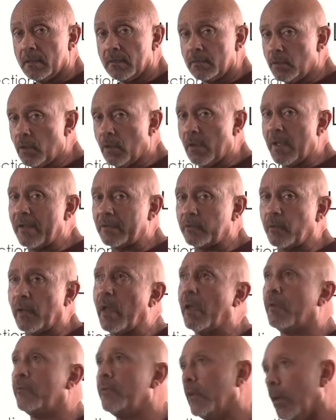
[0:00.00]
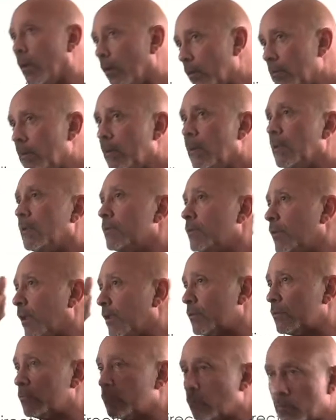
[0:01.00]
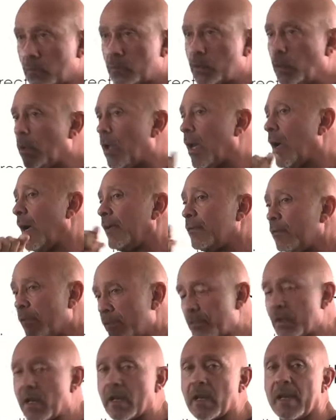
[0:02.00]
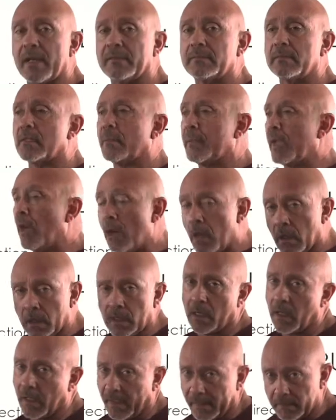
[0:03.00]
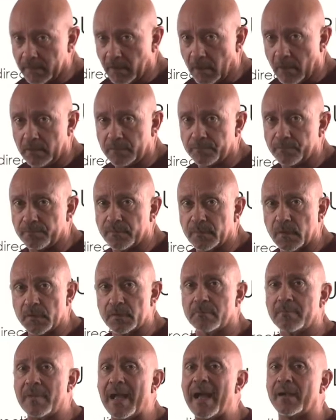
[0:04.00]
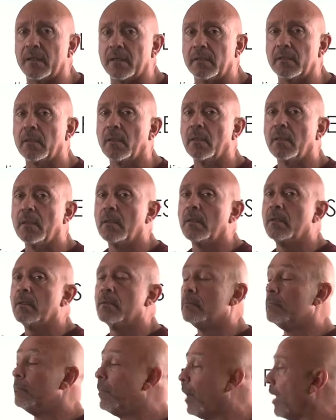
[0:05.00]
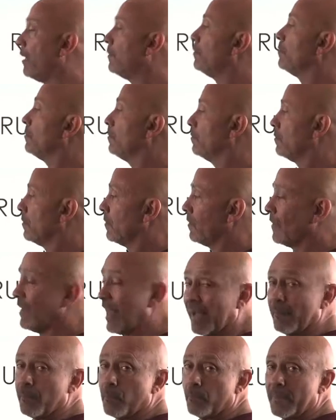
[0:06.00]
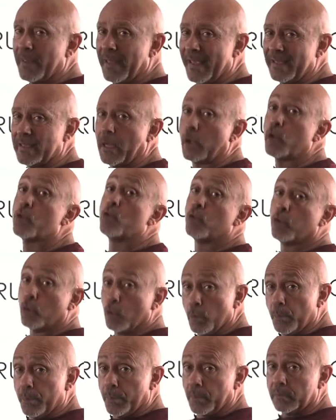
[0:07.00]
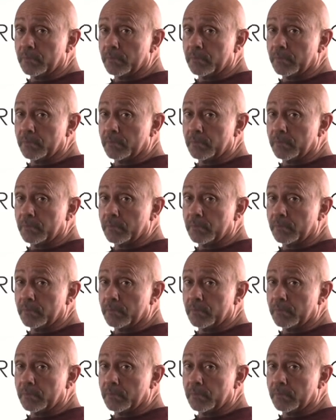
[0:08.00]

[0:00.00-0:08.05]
You don't have to have, just 2 lines or 3 lines. It could be 100 lines long. It doesn't matter. But that is a group.